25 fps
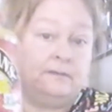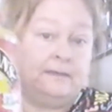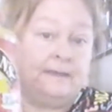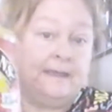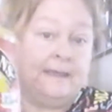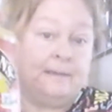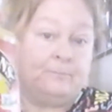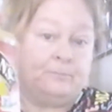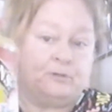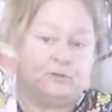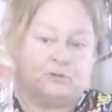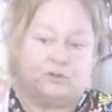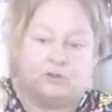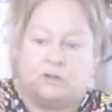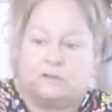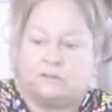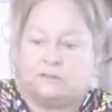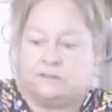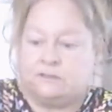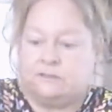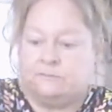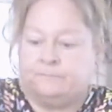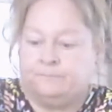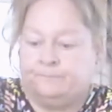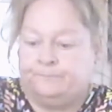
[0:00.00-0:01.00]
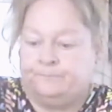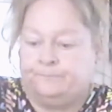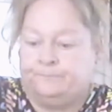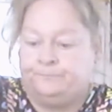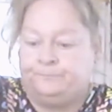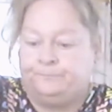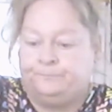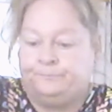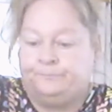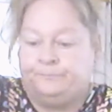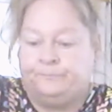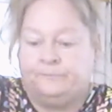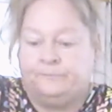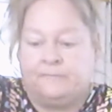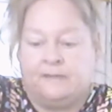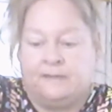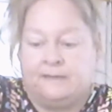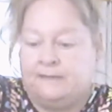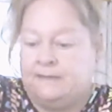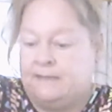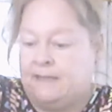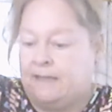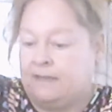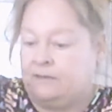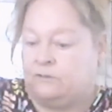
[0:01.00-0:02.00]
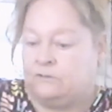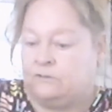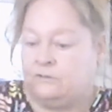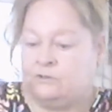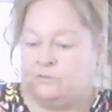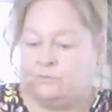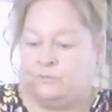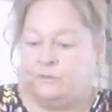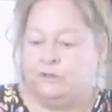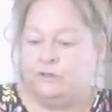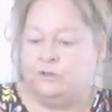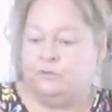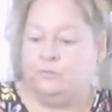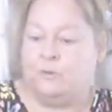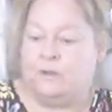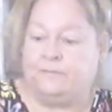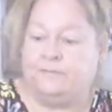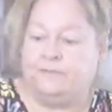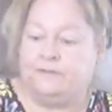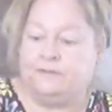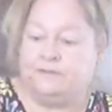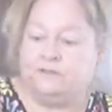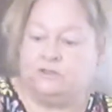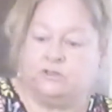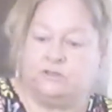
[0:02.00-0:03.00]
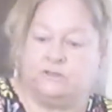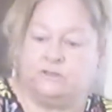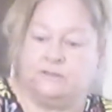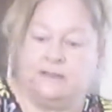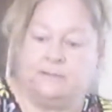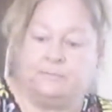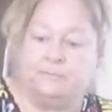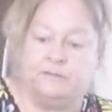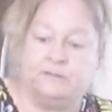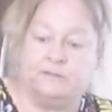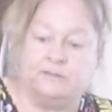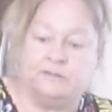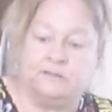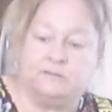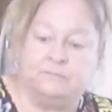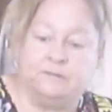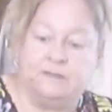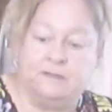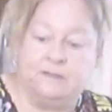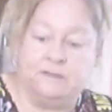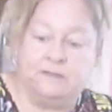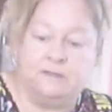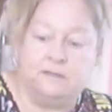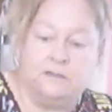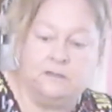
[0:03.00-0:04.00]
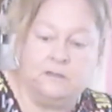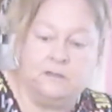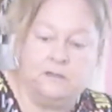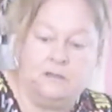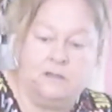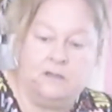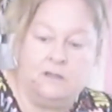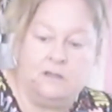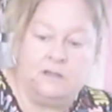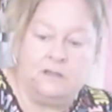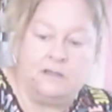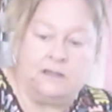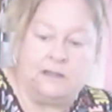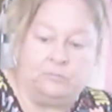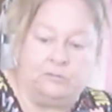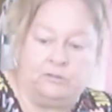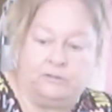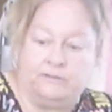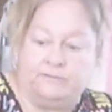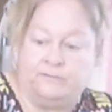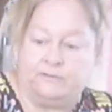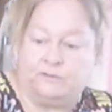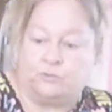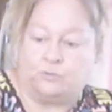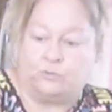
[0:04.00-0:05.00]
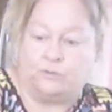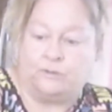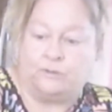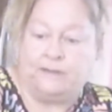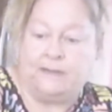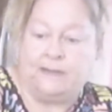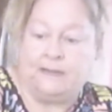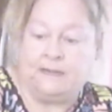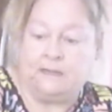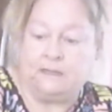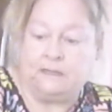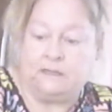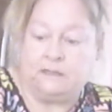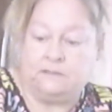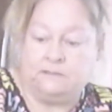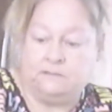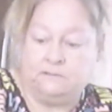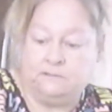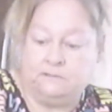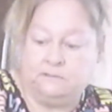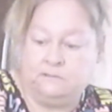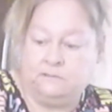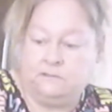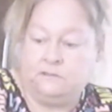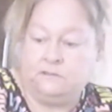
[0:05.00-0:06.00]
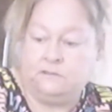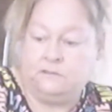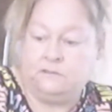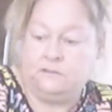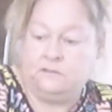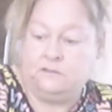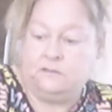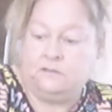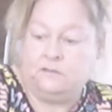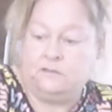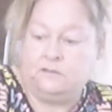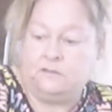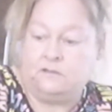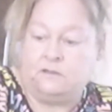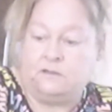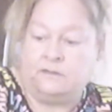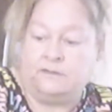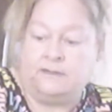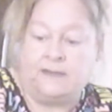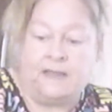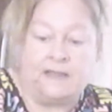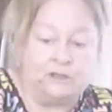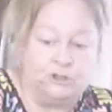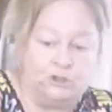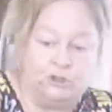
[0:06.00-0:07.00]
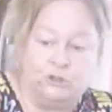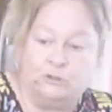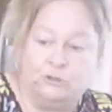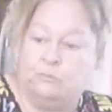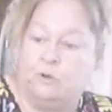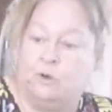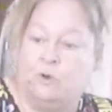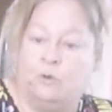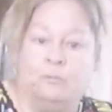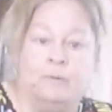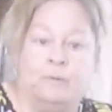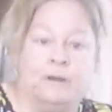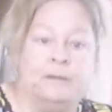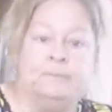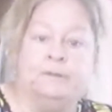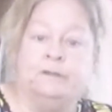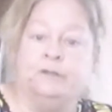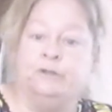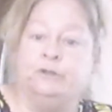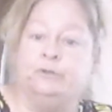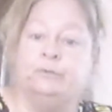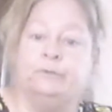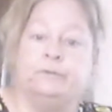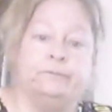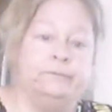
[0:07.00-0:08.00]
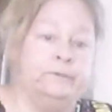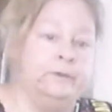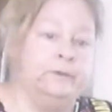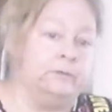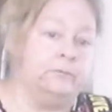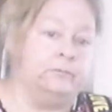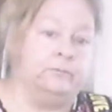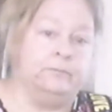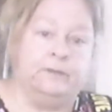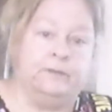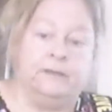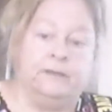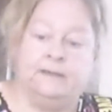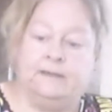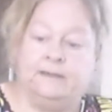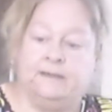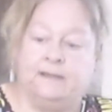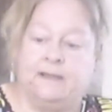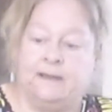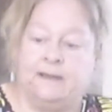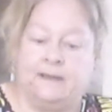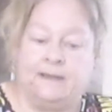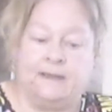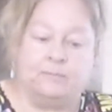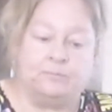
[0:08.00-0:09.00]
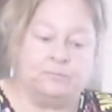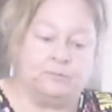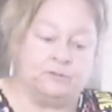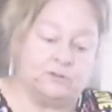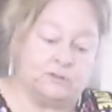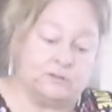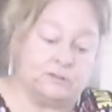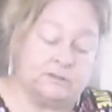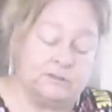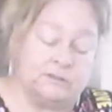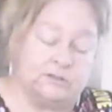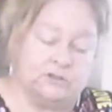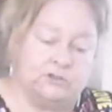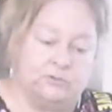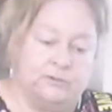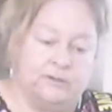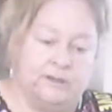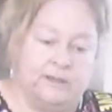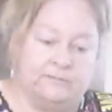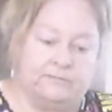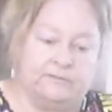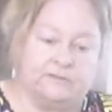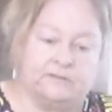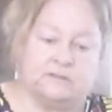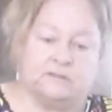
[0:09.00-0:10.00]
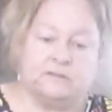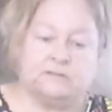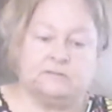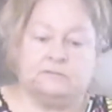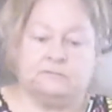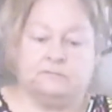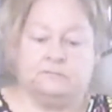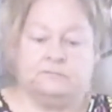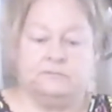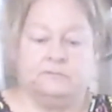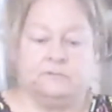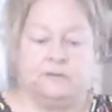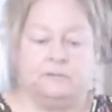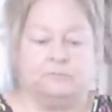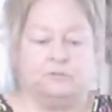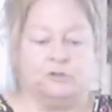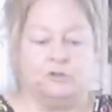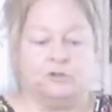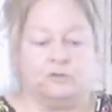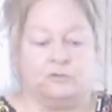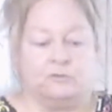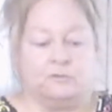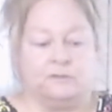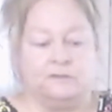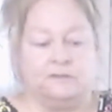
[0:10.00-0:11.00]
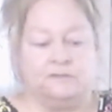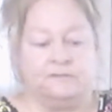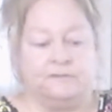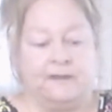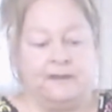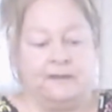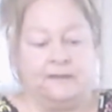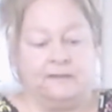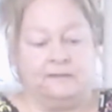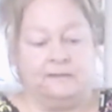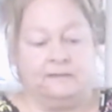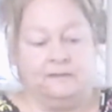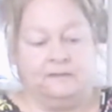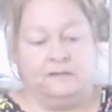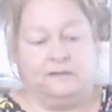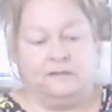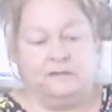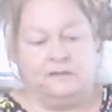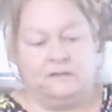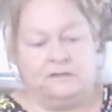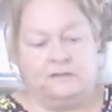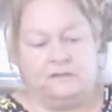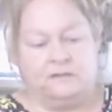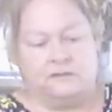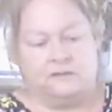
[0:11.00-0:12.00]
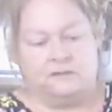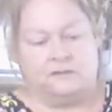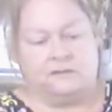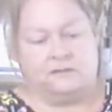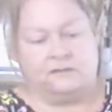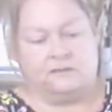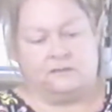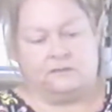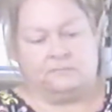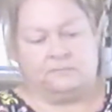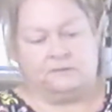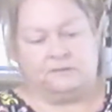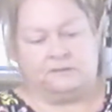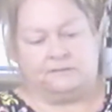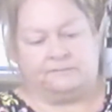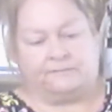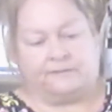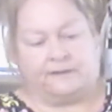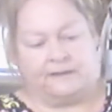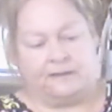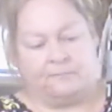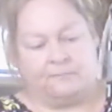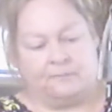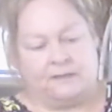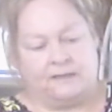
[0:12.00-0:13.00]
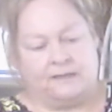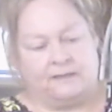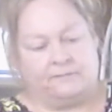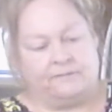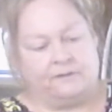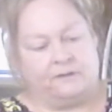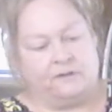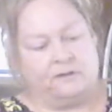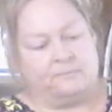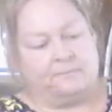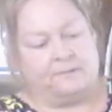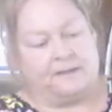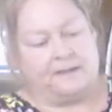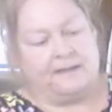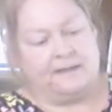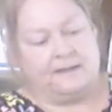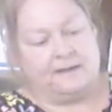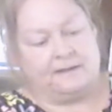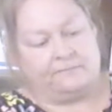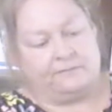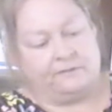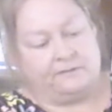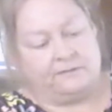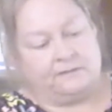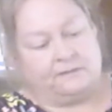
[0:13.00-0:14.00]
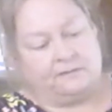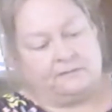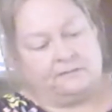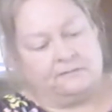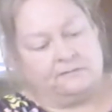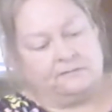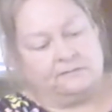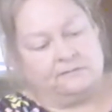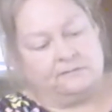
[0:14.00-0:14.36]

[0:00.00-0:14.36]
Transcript: applesauce. Any kind of unsweetened you want. This just happens to be, I believe it's organic, non-GMO, but I mean, you know, any kind of applesauce that you have is, I'm sure it's fine. And let me see if I got my half a cup. I had everything.